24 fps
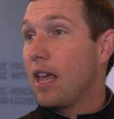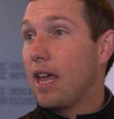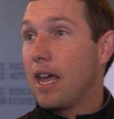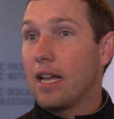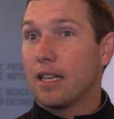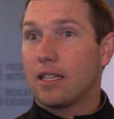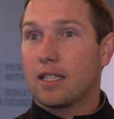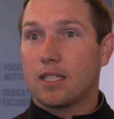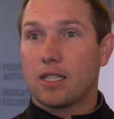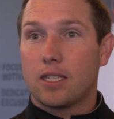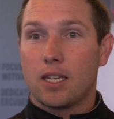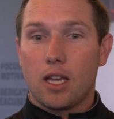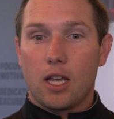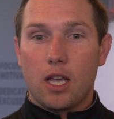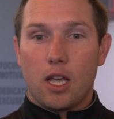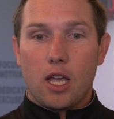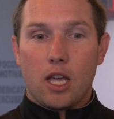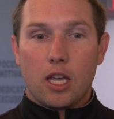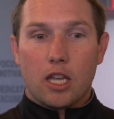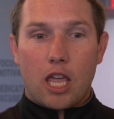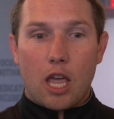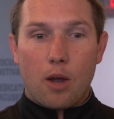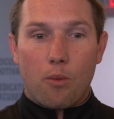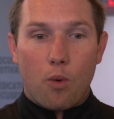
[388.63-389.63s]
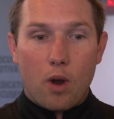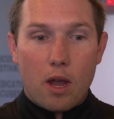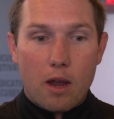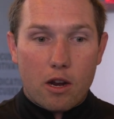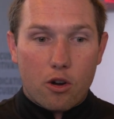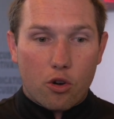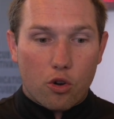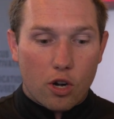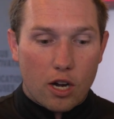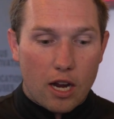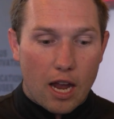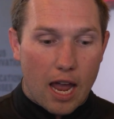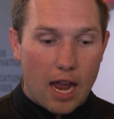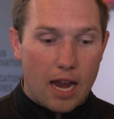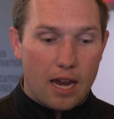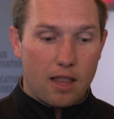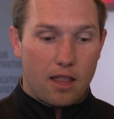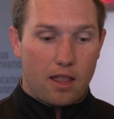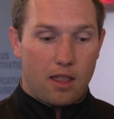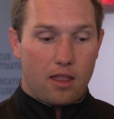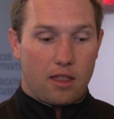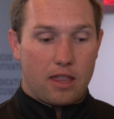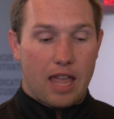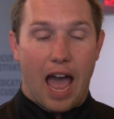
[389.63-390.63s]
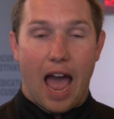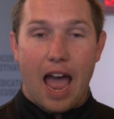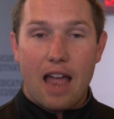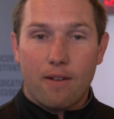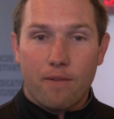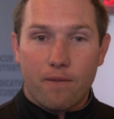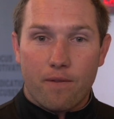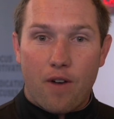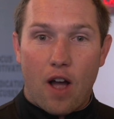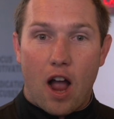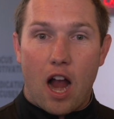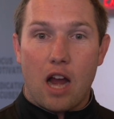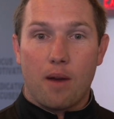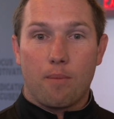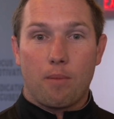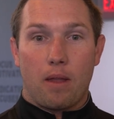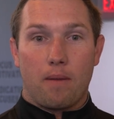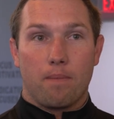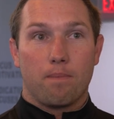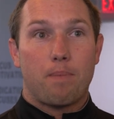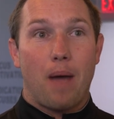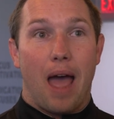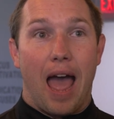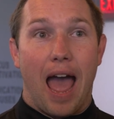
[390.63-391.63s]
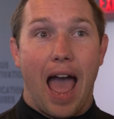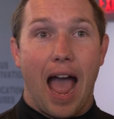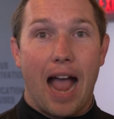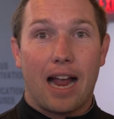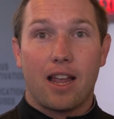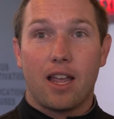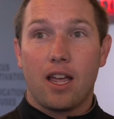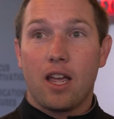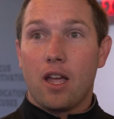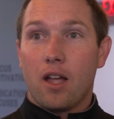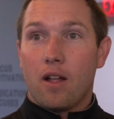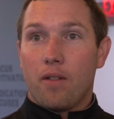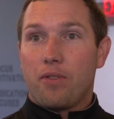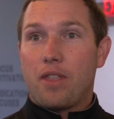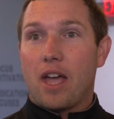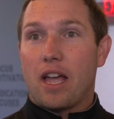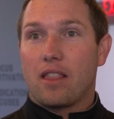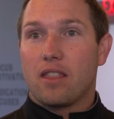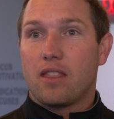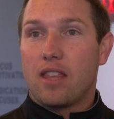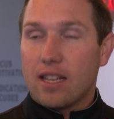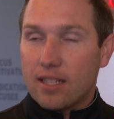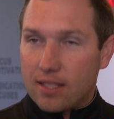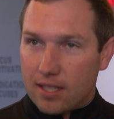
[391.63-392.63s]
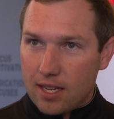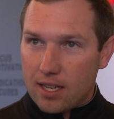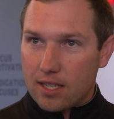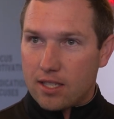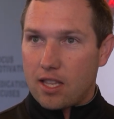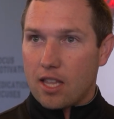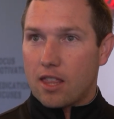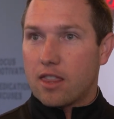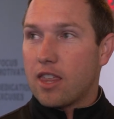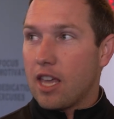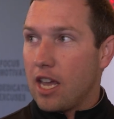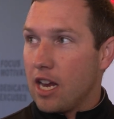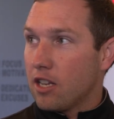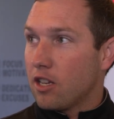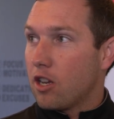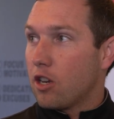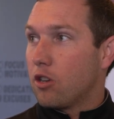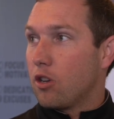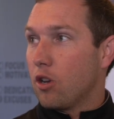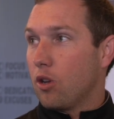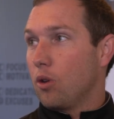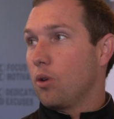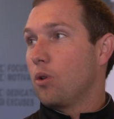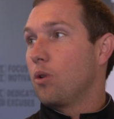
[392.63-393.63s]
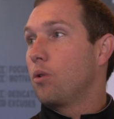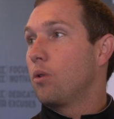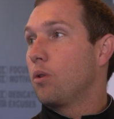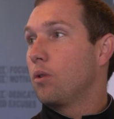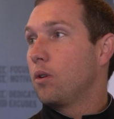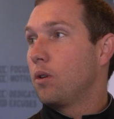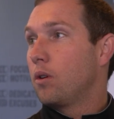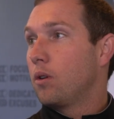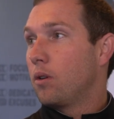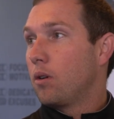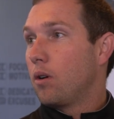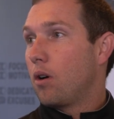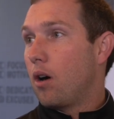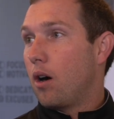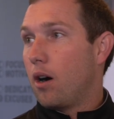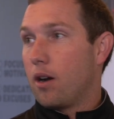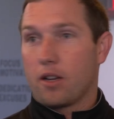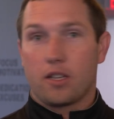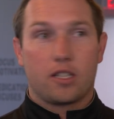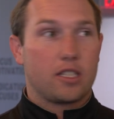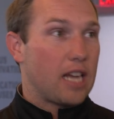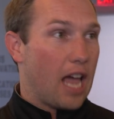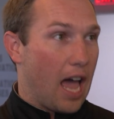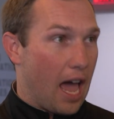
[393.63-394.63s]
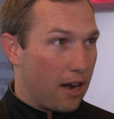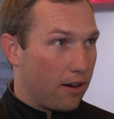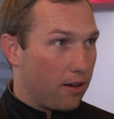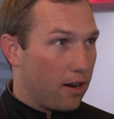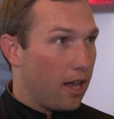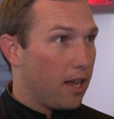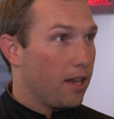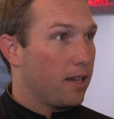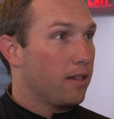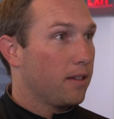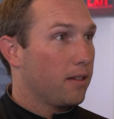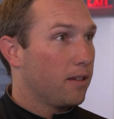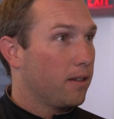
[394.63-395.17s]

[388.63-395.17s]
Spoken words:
It's, can we create that environment back that this is the thing to do on a Saturday?